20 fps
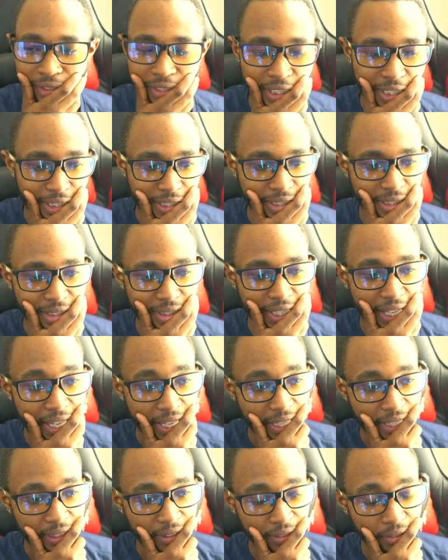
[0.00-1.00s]
is
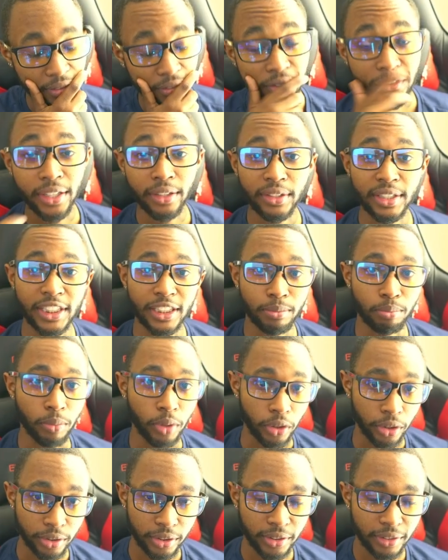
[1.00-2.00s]
a very
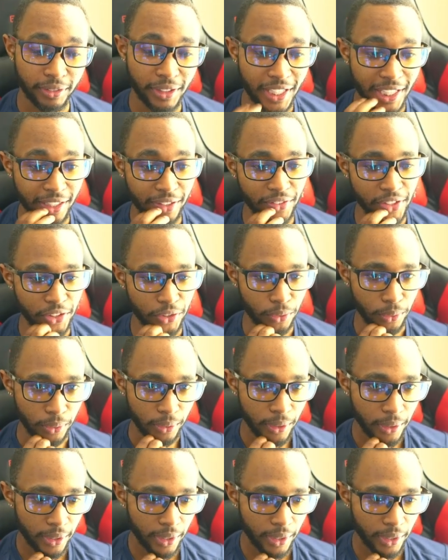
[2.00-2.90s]
smart individual,